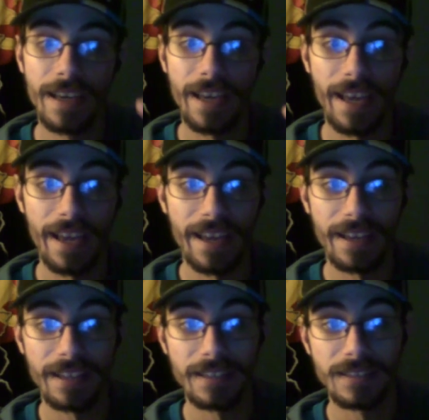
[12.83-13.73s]

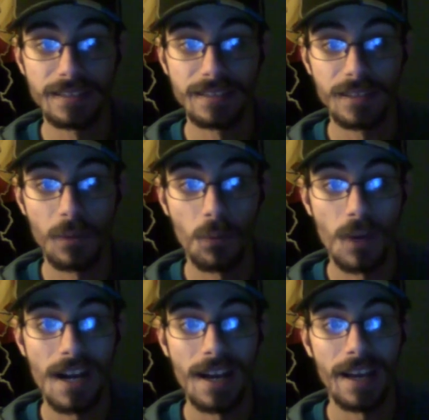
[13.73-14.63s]
and
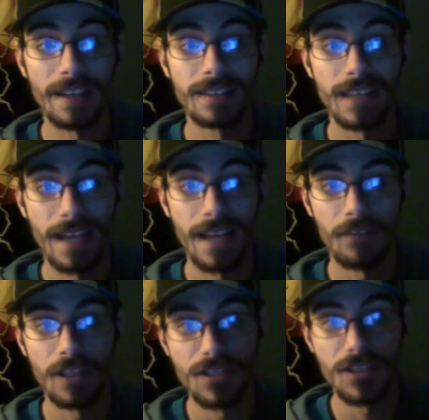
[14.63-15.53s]
why to
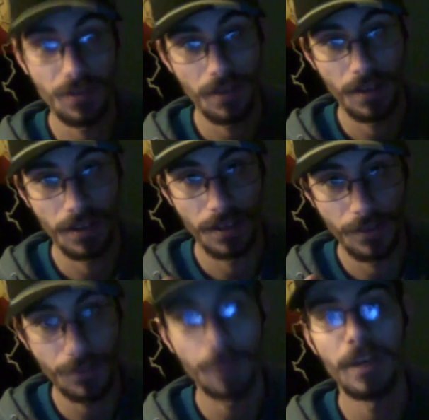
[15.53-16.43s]
have a
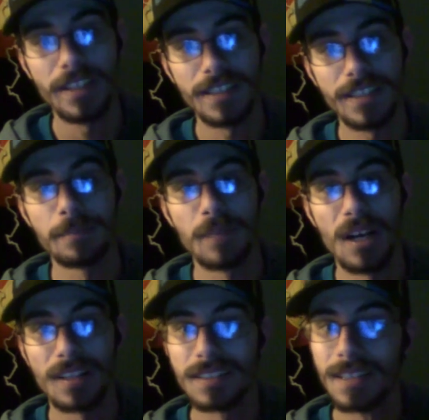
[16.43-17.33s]
three-way system
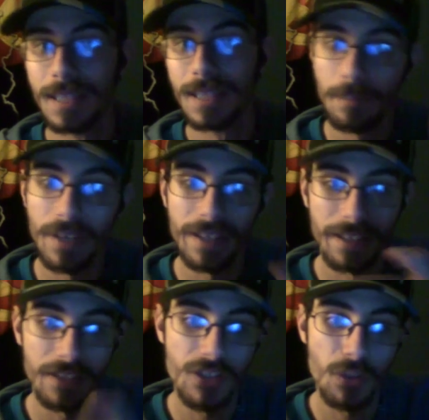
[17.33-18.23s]
box better
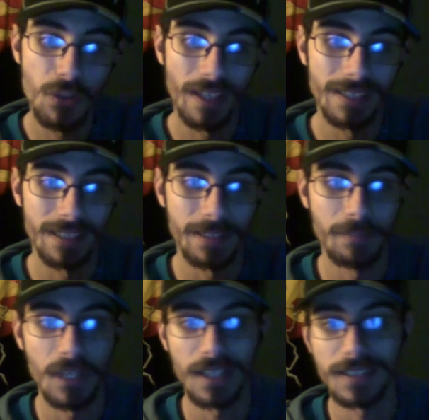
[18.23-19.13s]
than two-way
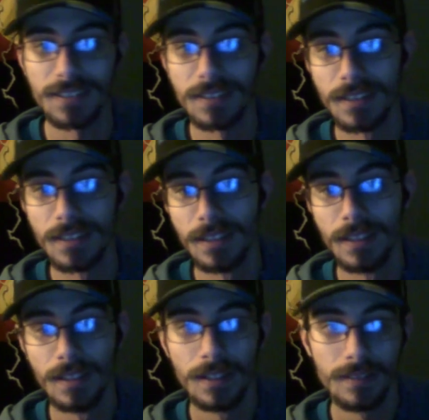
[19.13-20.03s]
system box.
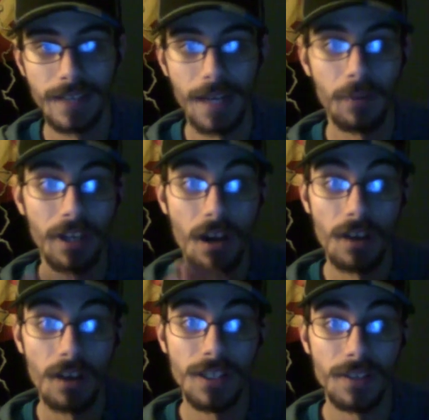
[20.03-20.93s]
Now we
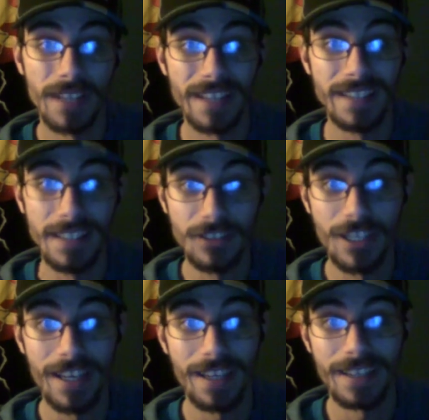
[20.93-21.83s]
all know that
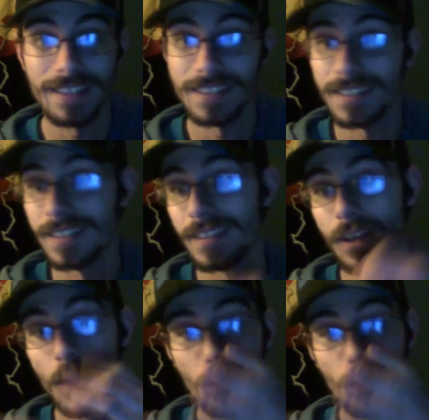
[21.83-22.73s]
DJs
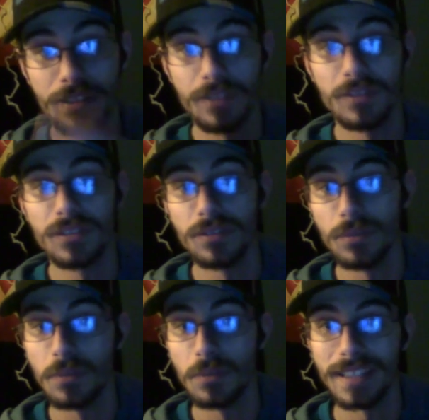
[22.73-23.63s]
always use
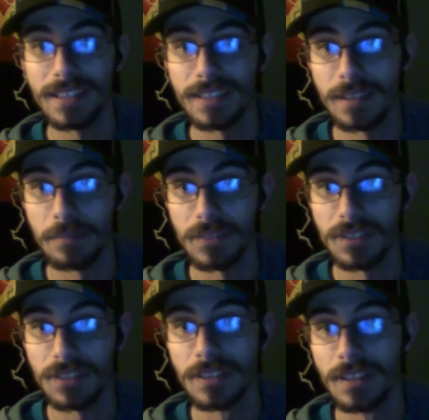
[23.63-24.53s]
two-way
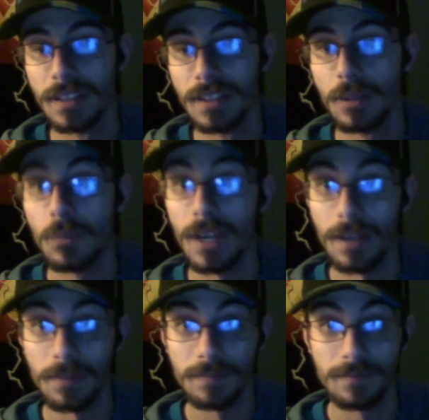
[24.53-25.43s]
systems.
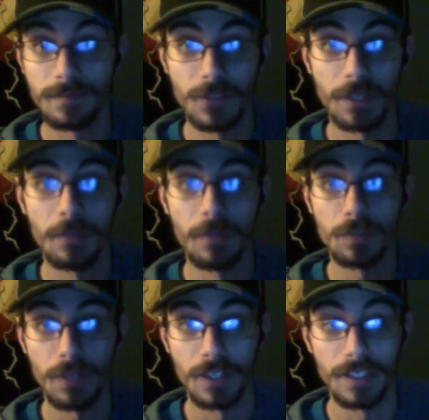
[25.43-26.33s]
Well, for the
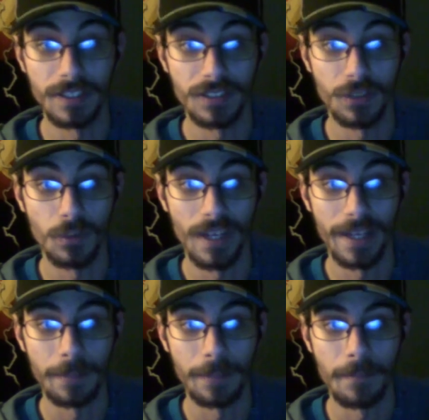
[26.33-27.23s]
most part it's two-way.